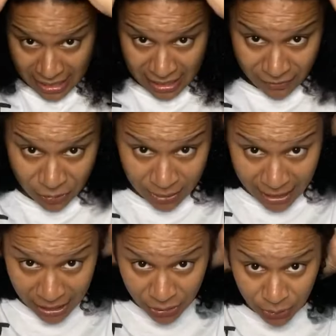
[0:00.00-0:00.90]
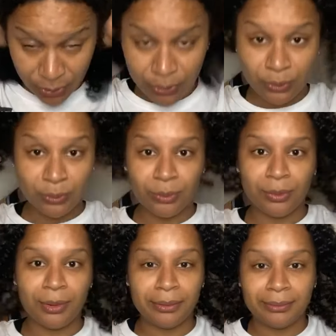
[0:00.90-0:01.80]
If you can't do
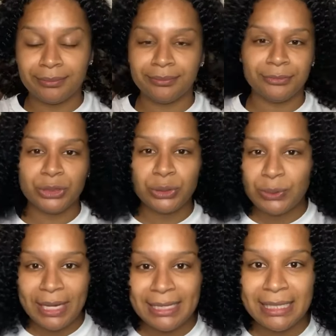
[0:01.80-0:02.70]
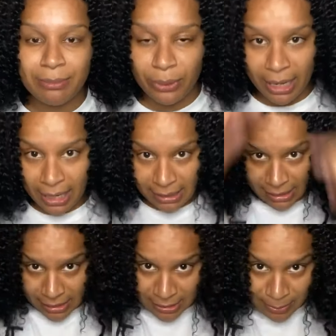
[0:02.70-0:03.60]
crazy
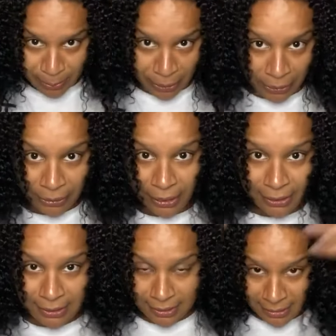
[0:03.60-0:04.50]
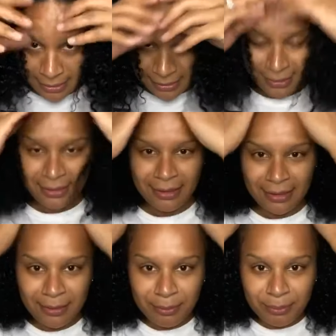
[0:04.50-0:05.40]
braids, part it,
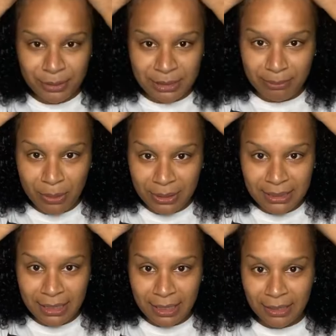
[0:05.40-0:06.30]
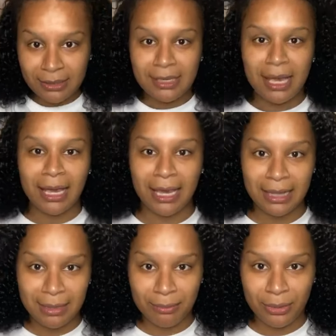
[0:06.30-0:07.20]
put some ponytails, and
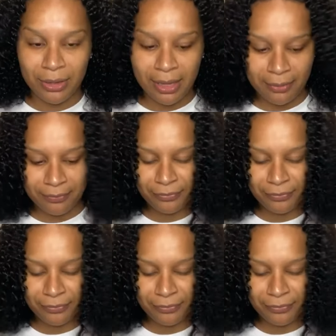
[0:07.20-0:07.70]
then braid that.